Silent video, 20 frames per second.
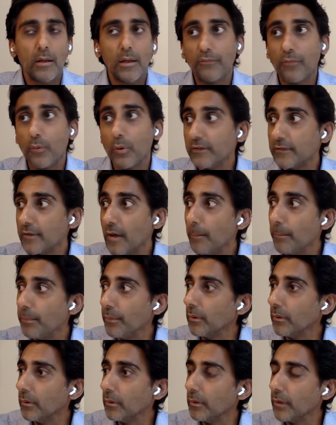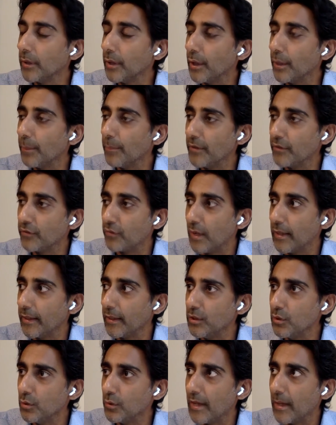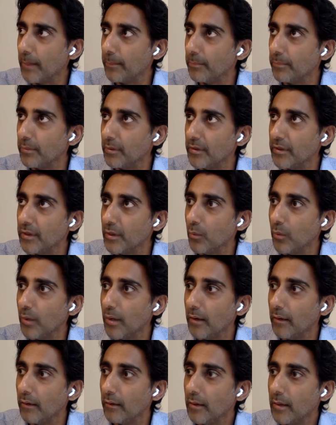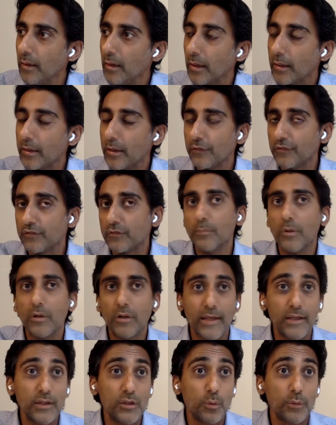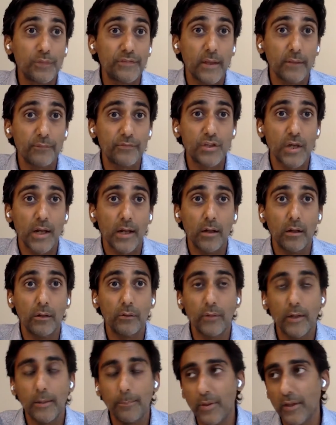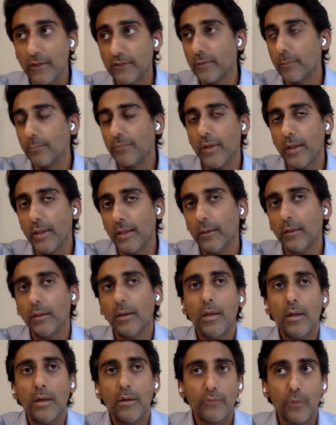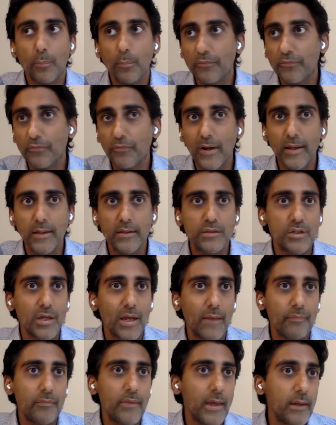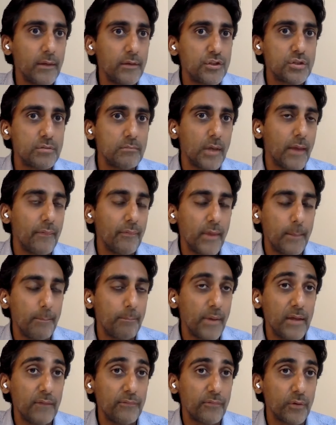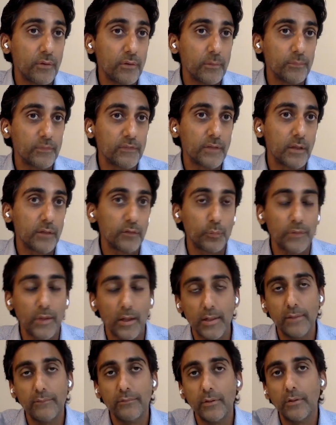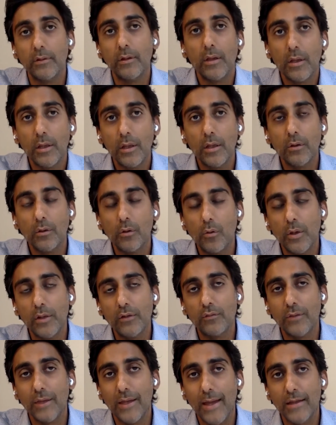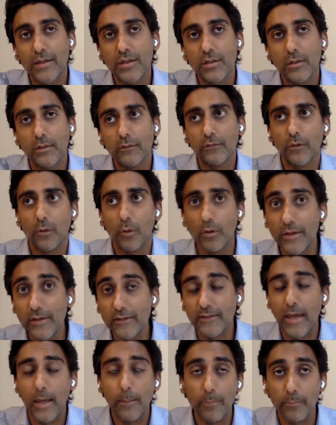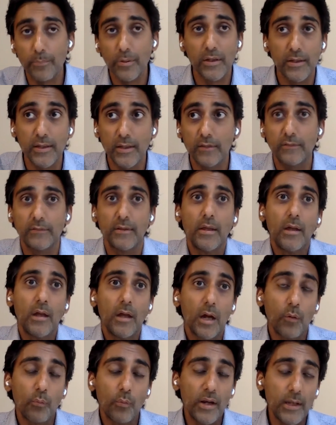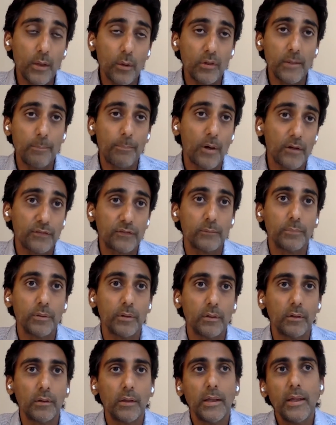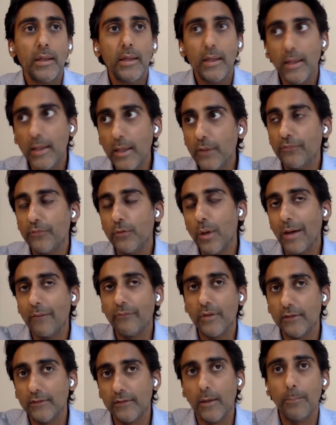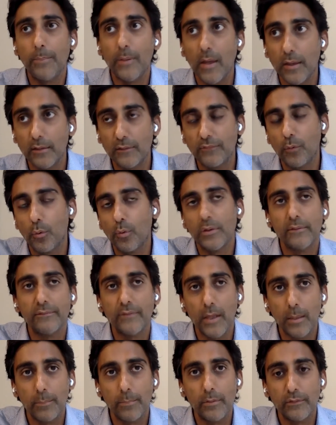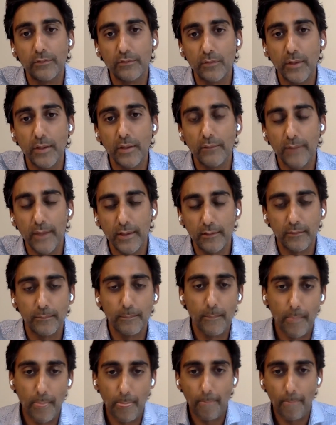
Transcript: Like, for example, they're trialing a new capability where a customer can do a self-checkout, right? Pick something from a fridge and then pay for it themselves without even going to the cashier. So all these capabilities are really only possible if you have these APIs for developers to innovate.